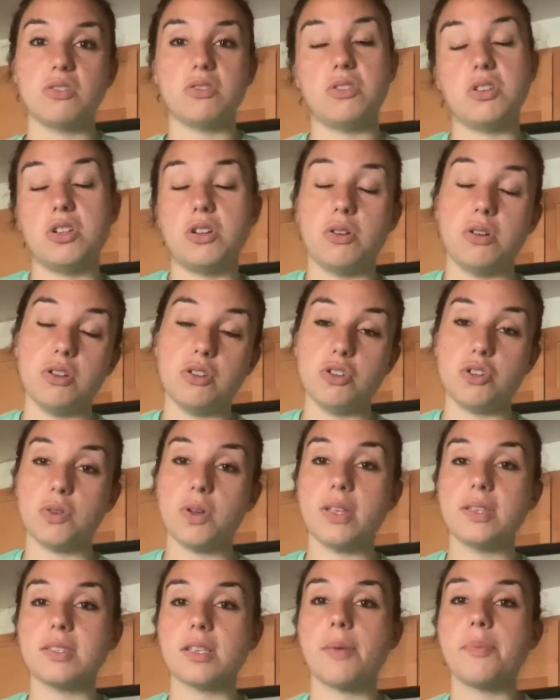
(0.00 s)
don't
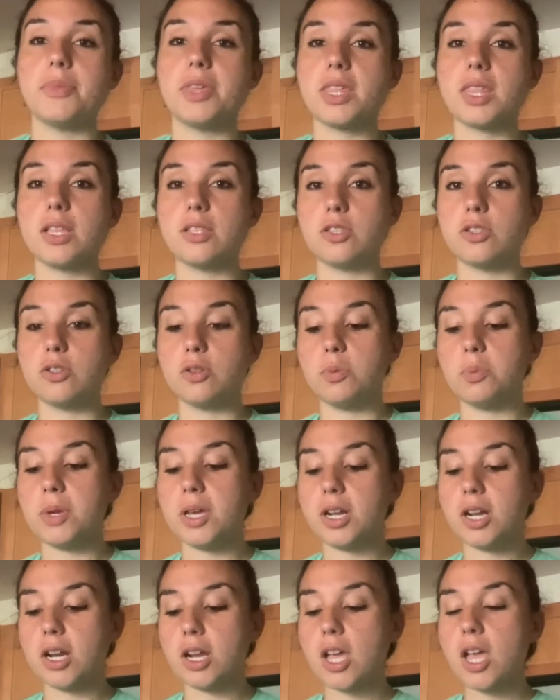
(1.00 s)
enjoy something that's too
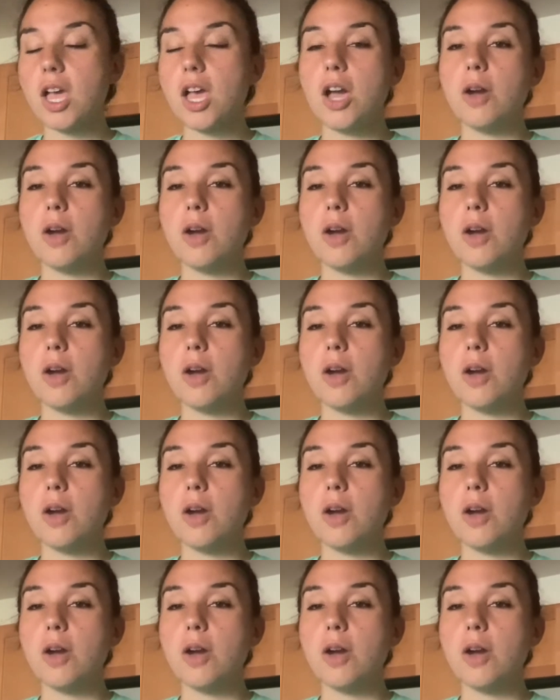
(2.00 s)
bitter,